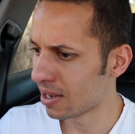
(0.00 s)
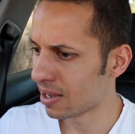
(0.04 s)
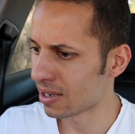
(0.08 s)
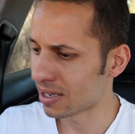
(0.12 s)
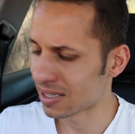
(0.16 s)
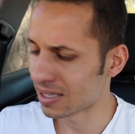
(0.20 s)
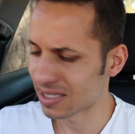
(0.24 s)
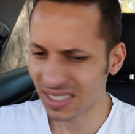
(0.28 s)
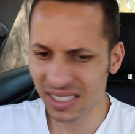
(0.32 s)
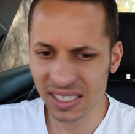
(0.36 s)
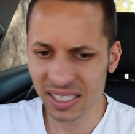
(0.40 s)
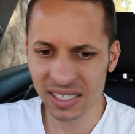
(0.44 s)

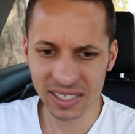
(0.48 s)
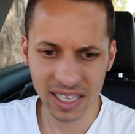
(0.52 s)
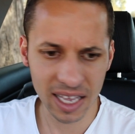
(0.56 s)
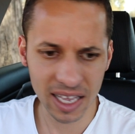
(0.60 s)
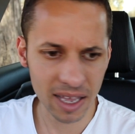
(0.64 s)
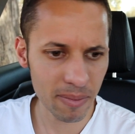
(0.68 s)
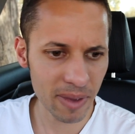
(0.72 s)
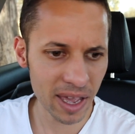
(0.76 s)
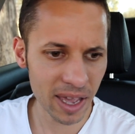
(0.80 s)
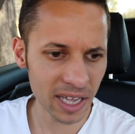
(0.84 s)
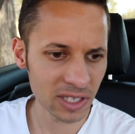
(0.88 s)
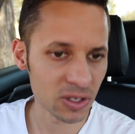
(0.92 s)
6
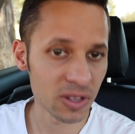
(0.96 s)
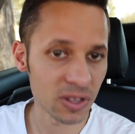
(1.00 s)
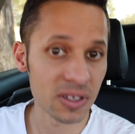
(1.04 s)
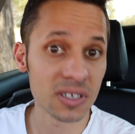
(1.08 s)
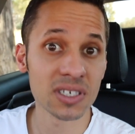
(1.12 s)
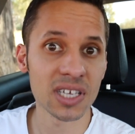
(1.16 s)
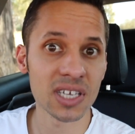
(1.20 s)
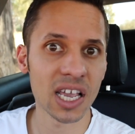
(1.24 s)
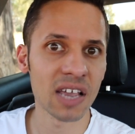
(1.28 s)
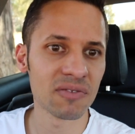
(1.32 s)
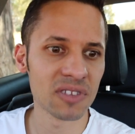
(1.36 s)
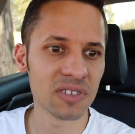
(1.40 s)
airbags, so the
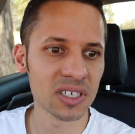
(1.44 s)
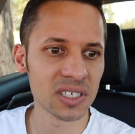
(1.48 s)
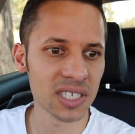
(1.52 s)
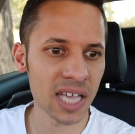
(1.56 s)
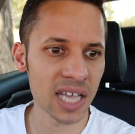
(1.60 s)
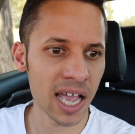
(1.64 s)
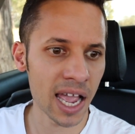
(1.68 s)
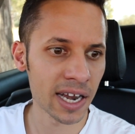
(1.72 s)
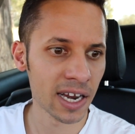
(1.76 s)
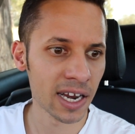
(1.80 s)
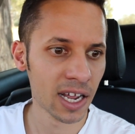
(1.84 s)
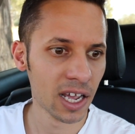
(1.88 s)
safety
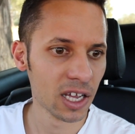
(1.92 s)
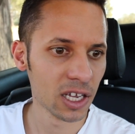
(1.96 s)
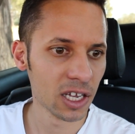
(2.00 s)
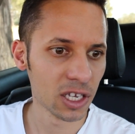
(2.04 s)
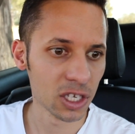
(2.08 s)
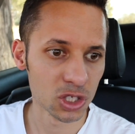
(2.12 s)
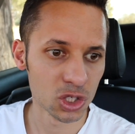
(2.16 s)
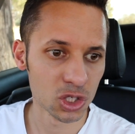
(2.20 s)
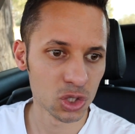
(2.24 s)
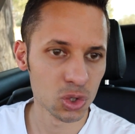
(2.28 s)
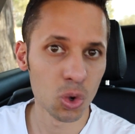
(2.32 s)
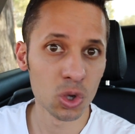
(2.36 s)
side
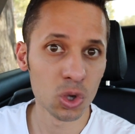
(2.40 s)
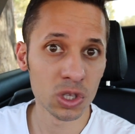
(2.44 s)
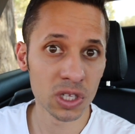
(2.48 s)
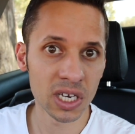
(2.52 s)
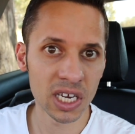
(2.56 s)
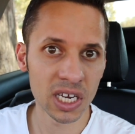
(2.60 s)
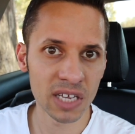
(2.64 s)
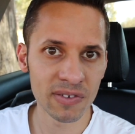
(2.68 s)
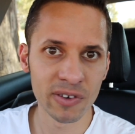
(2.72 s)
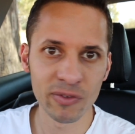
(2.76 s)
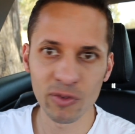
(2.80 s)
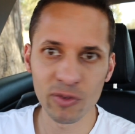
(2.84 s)
is
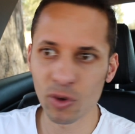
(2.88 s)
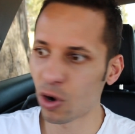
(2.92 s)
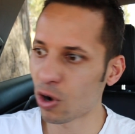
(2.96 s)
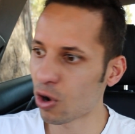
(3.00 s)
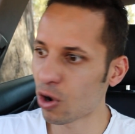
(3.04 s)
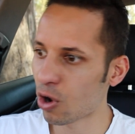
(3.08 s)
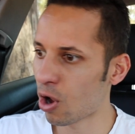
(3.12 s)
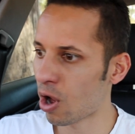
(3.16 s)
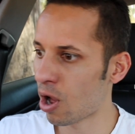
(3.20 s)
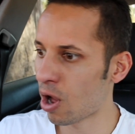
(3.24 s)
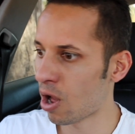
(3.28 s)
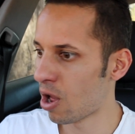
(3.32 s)
sorted even for a
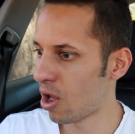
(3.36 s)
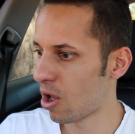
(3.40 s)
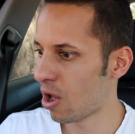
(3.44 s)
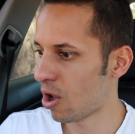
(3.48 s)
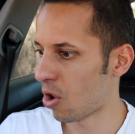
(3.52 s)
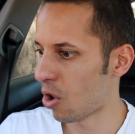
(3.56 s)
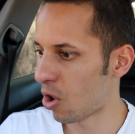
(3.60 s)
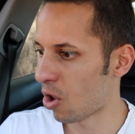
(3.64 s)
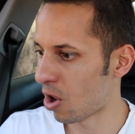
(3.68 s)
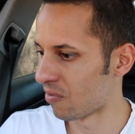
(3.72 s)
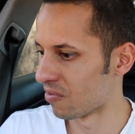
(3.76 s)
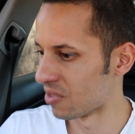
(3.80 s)
car
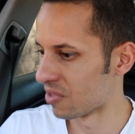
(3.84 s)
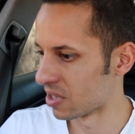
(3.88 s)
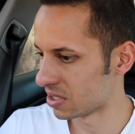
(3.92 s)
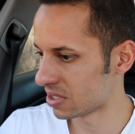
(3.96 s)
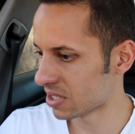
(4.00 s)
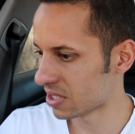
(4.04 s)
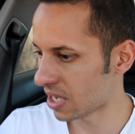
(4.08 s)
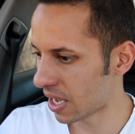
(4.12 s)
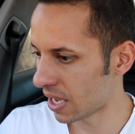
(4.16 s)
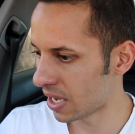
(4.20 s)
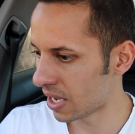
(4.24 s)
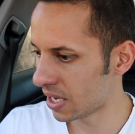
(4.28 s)
of
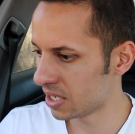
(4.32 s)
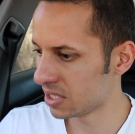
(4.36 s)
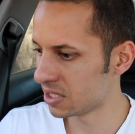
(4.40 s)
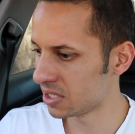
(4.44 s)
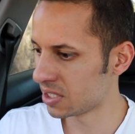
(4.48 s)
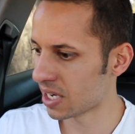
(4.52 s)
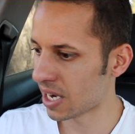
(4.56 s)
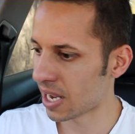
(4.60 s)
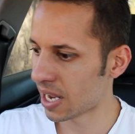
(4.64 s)
this age.